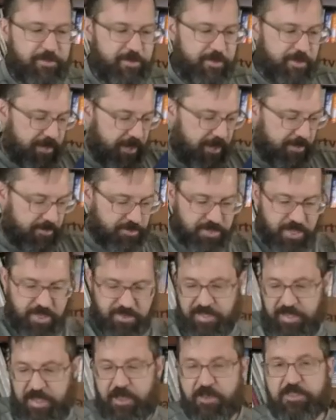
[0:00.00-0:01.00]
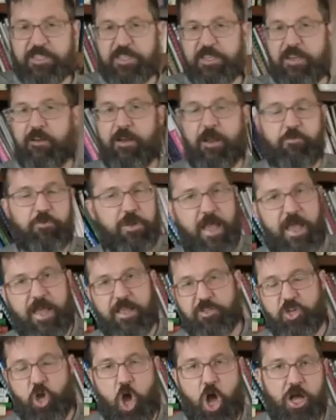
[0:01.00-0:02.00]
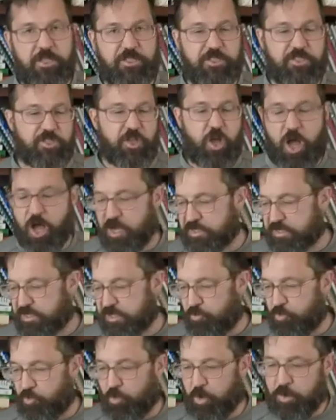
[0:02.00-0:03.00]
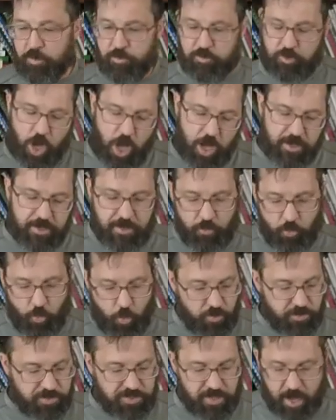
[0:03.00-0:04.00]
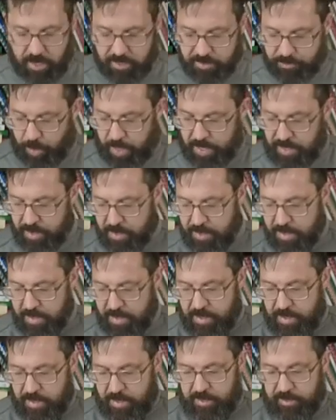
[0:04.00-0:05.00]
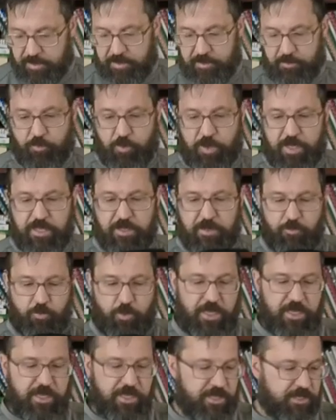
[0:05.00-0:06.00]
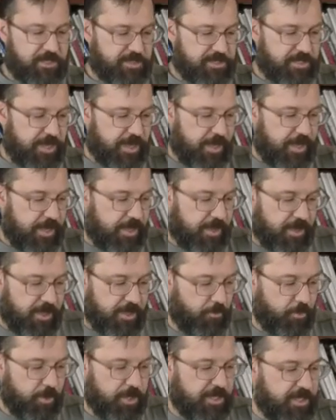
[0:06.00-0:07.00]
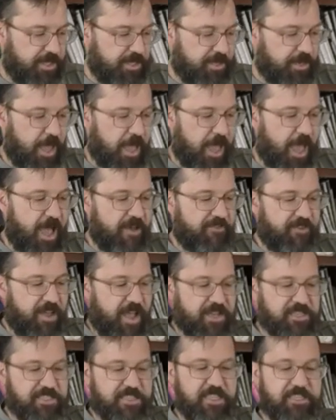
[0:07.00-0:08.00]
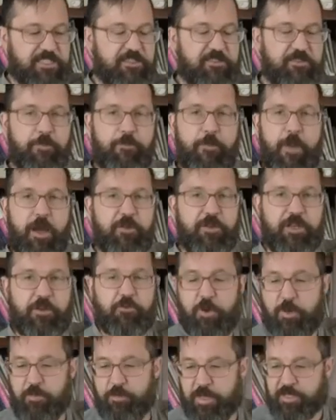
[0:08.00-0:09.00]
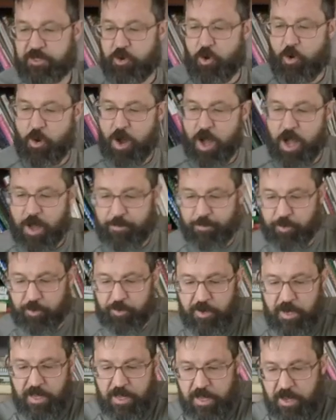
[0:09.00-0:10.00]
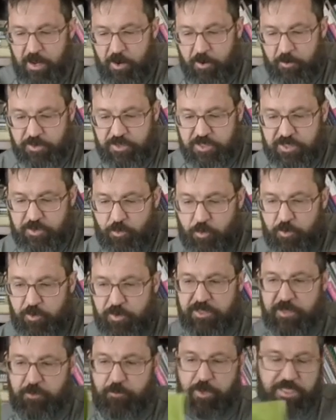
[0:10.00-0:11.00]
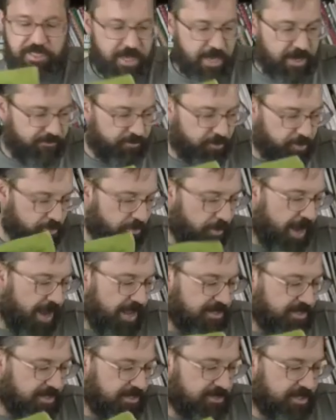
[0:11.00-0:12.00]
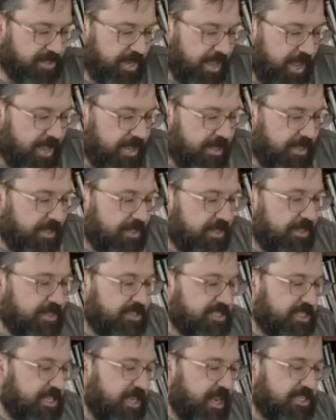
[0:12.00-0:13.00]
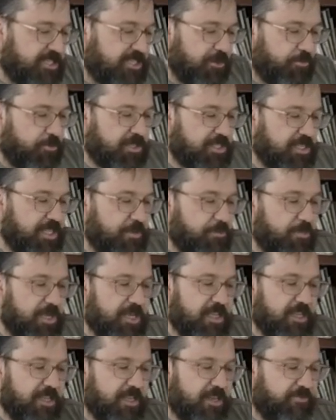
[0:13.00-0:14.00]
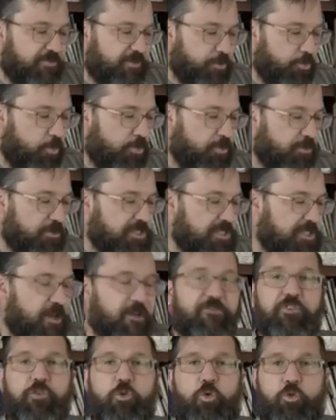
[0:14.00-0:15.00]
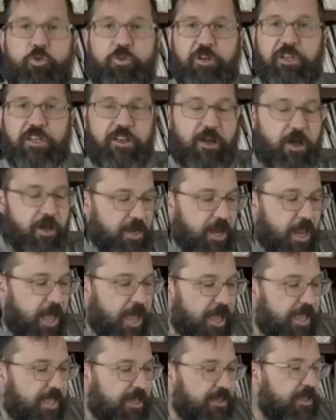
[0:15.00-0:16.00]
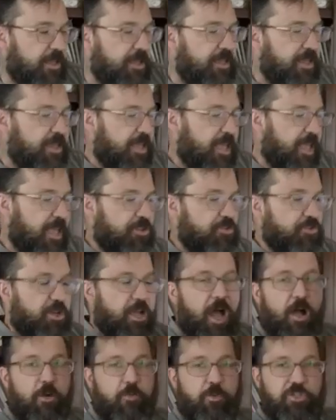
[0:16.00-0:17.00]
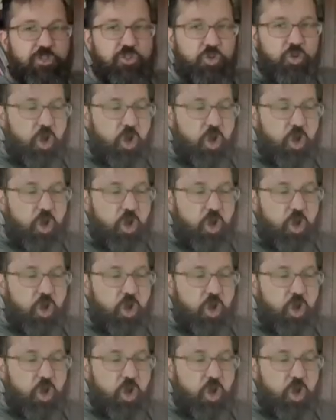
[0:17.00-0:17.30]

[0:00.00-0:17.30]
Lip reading: and there's nothing else in there. I would have had cotton socks and cotton and wool socks, but we didn't have access to the Mountain Equipment Co-op or stores that we take for granted today. Selection was limited. If you ordered stuff, you ordered it online, and you got what you